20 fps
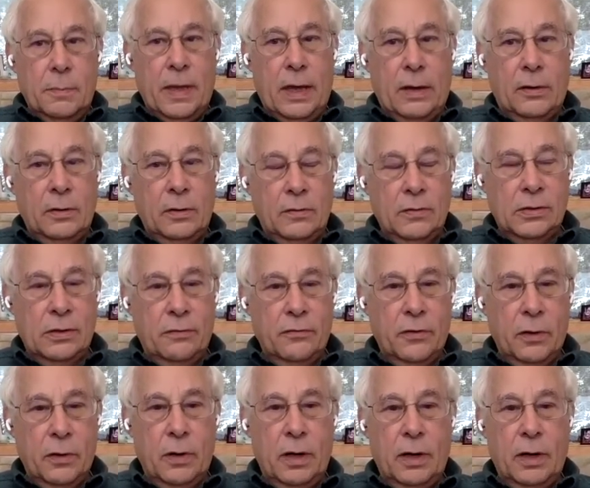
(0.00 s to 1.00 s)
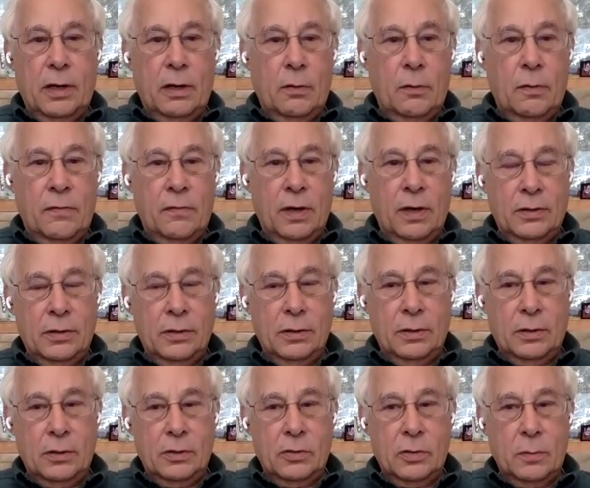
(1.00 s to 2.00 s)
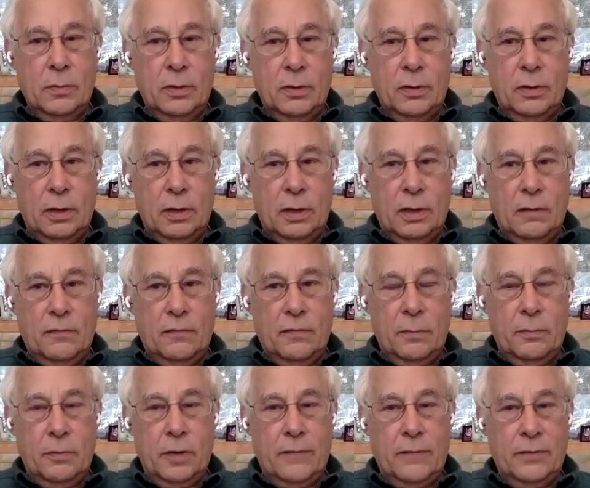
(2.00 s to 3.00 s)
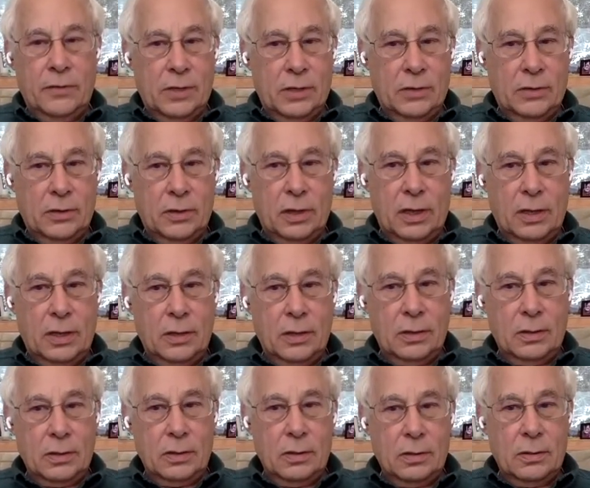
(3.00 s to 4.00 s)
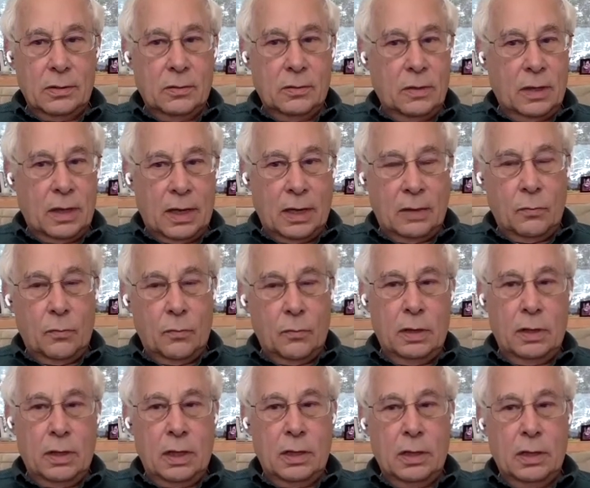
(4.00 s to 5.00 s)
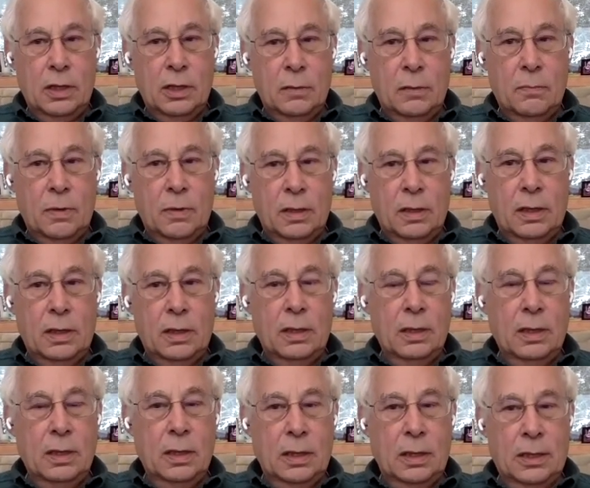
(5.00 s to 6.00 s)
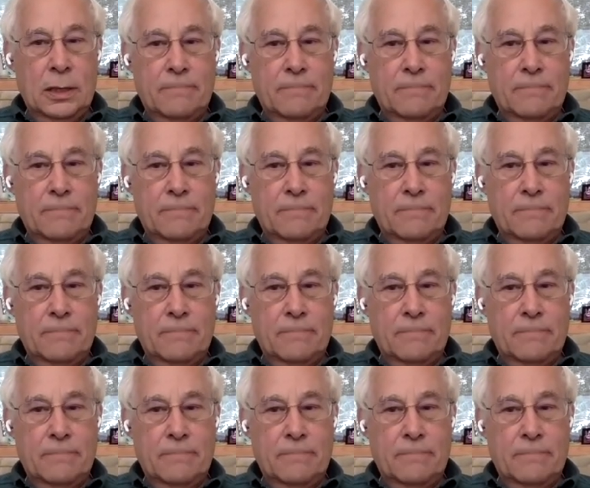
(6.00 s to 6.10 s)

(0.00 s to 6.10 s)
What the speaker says: pattern of suffering right now. We've got to contribute, and if the private sector can't do that, they need to be